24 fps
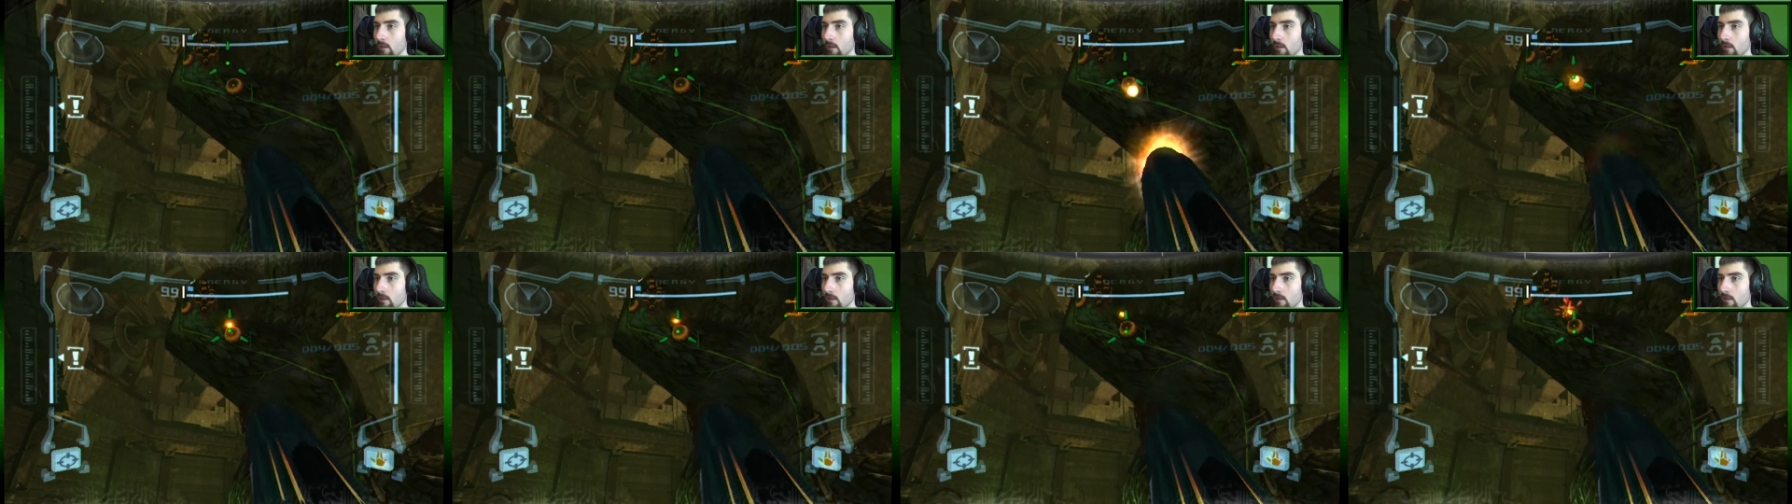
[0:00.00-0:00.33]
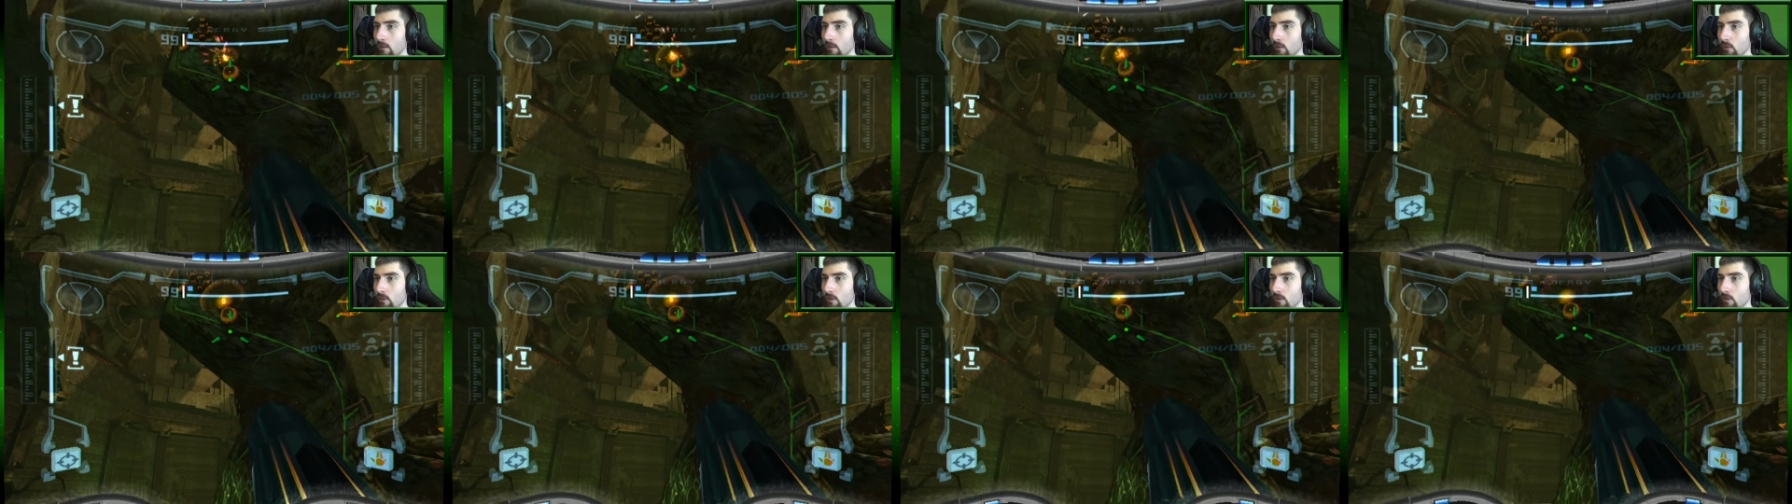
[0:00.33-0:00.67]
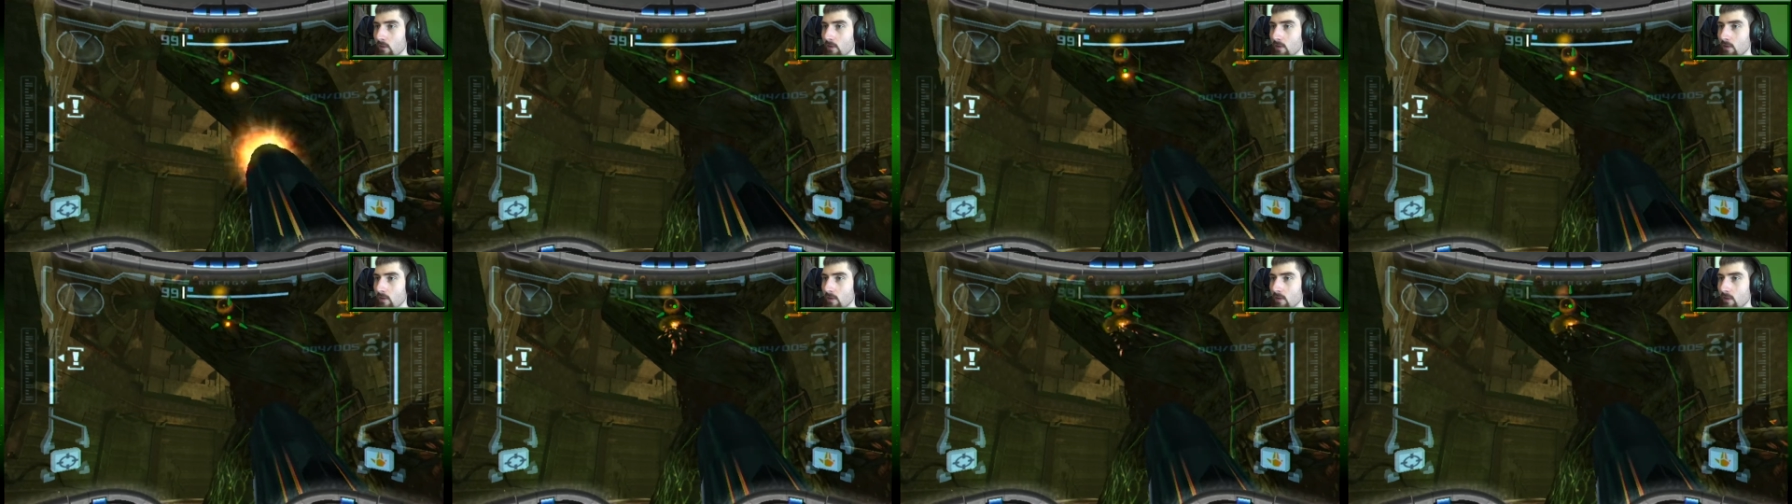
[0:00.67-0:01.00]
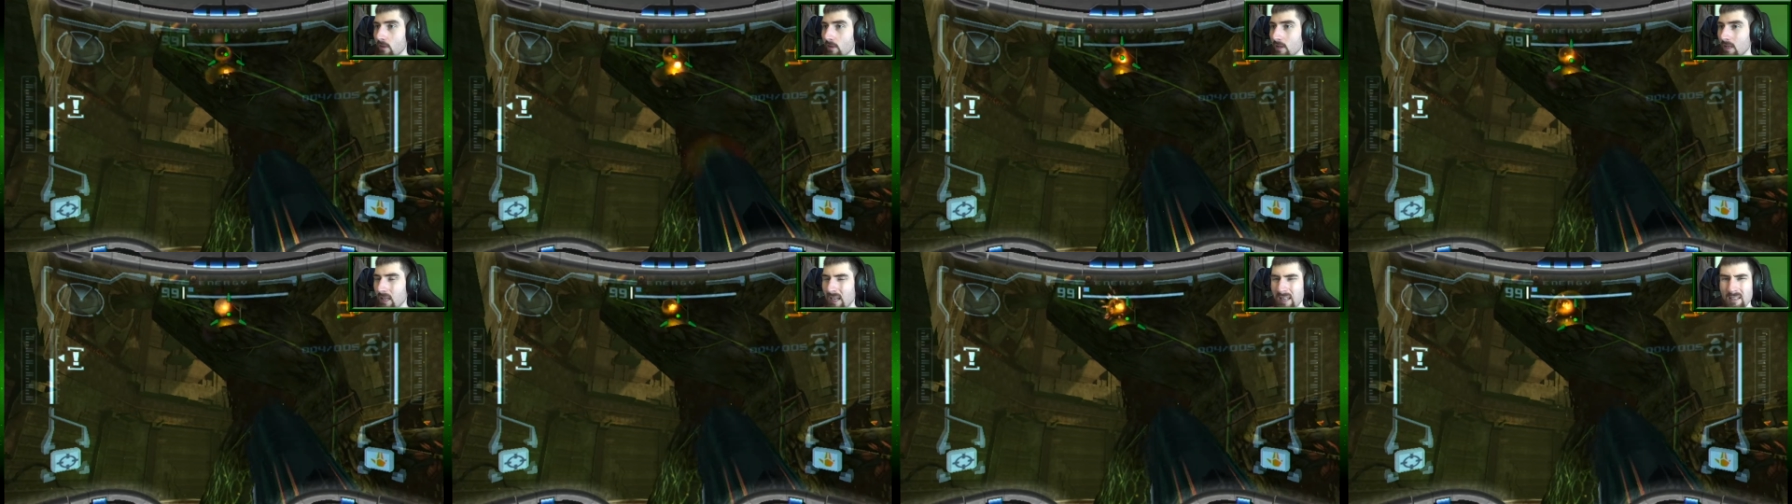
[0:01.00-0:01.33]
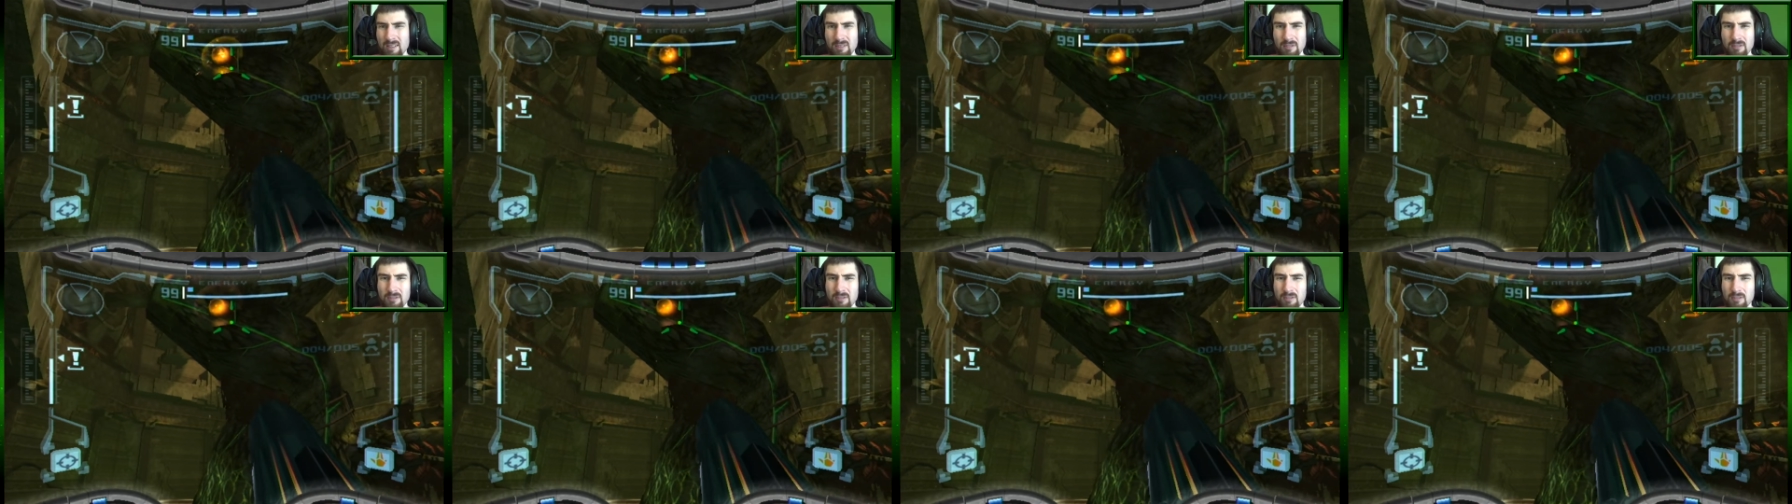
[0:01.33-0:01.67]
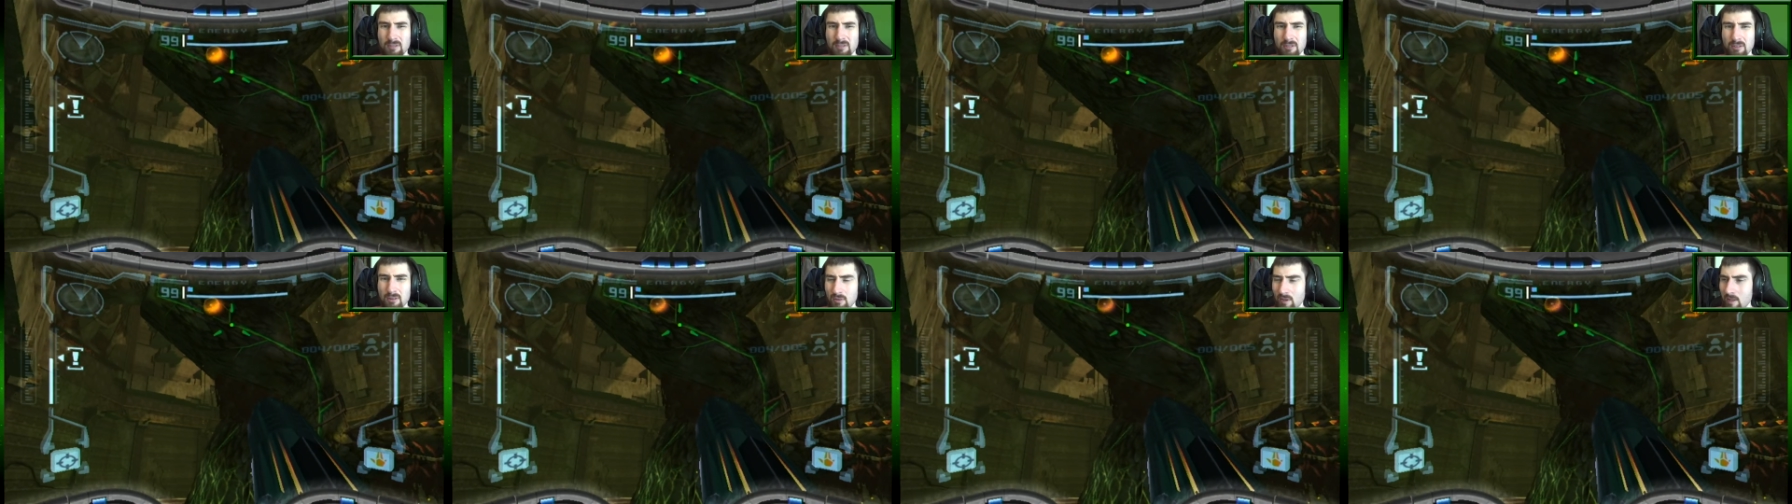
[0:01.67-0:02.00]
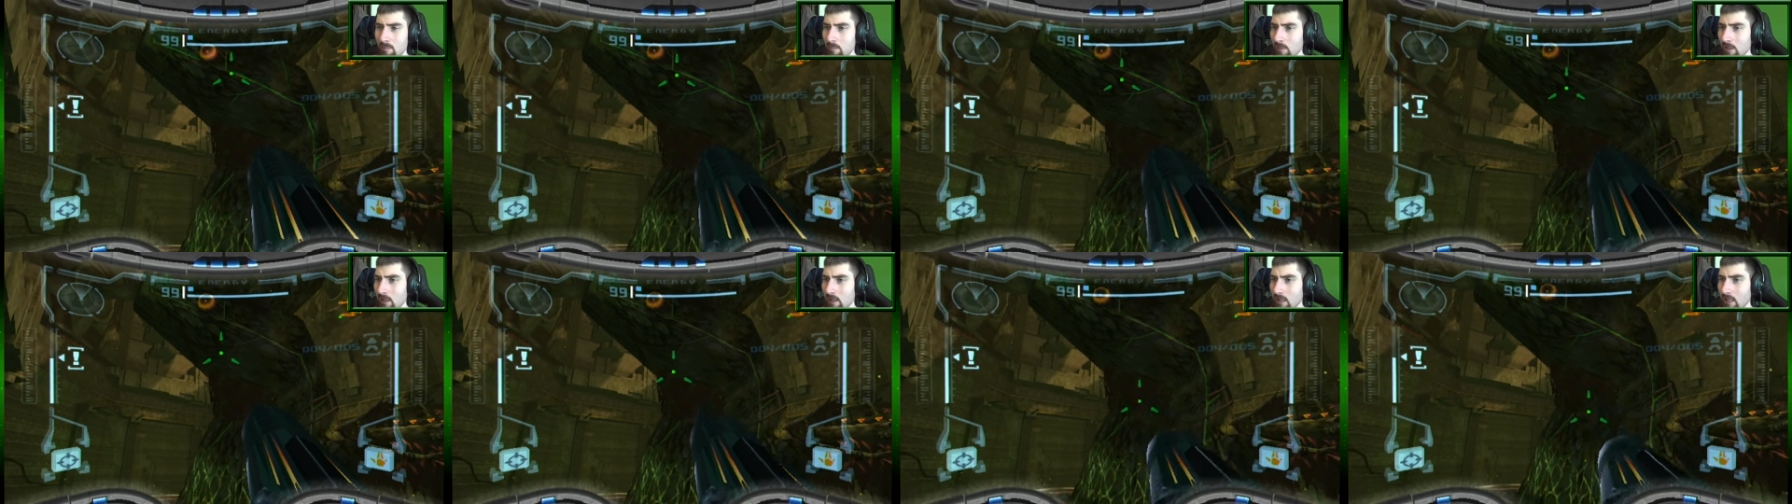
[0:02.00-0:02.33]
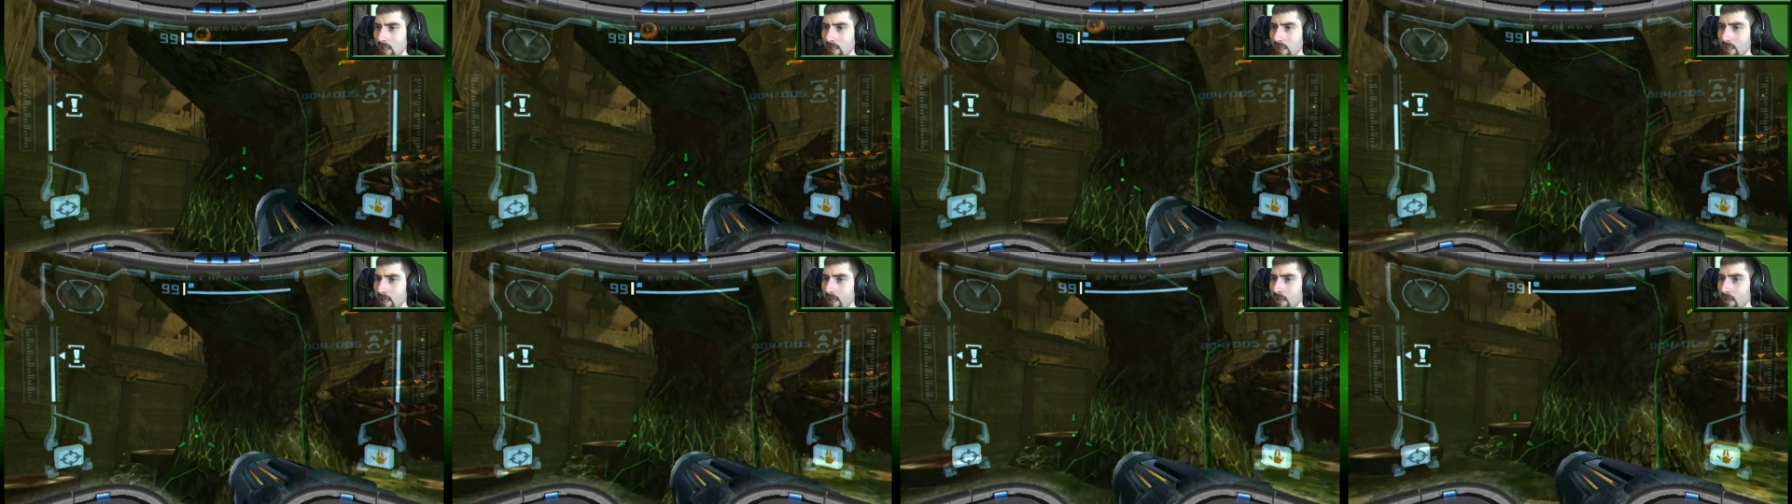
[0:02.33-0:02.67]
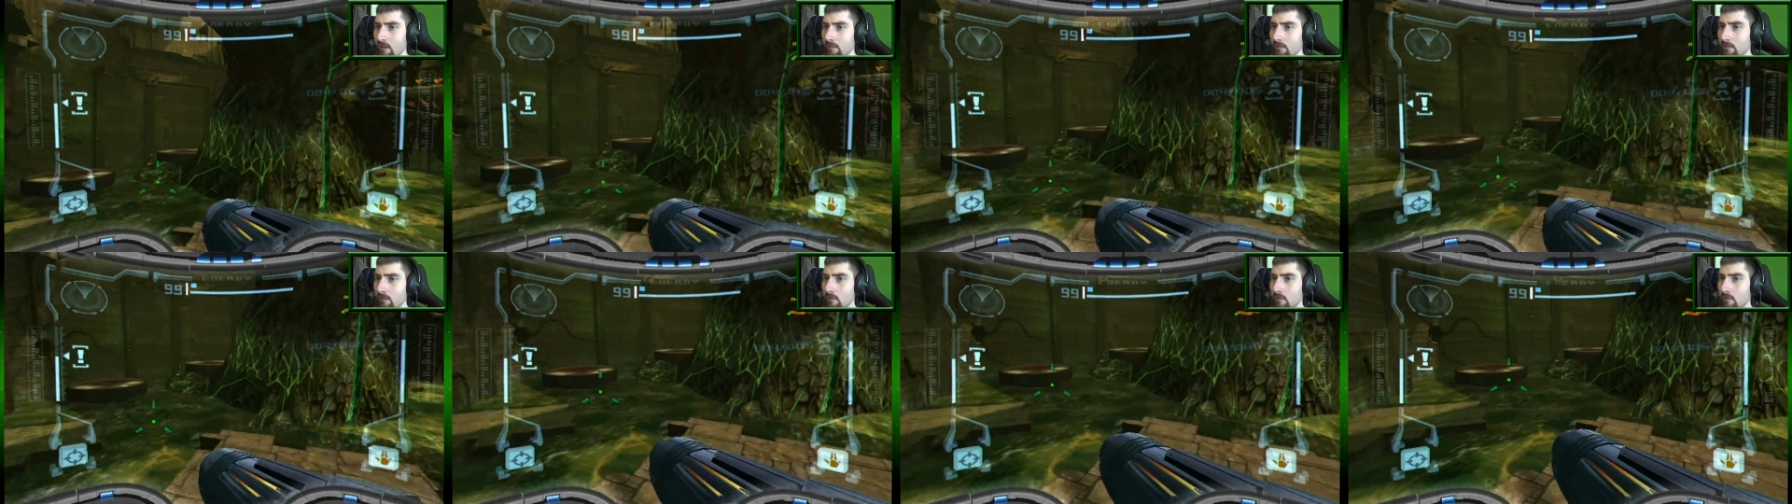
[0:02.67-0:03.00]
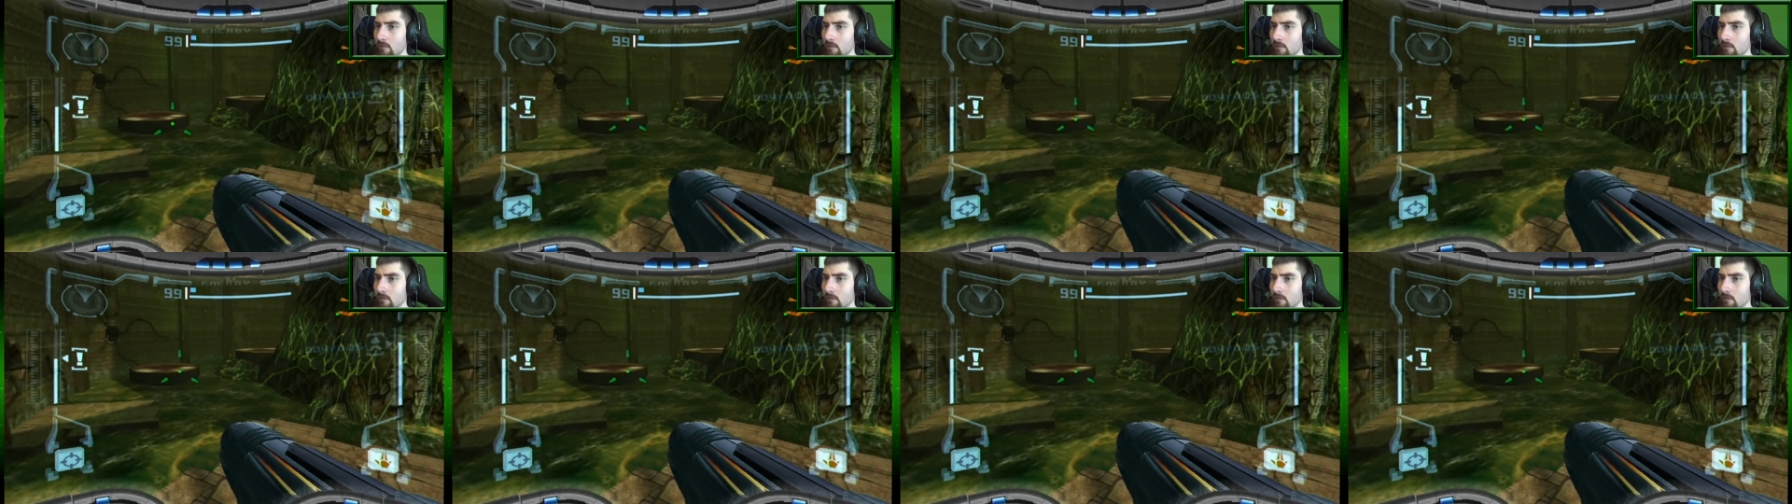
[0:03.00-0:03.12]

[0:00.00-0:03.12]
This looks kind of creepily alive.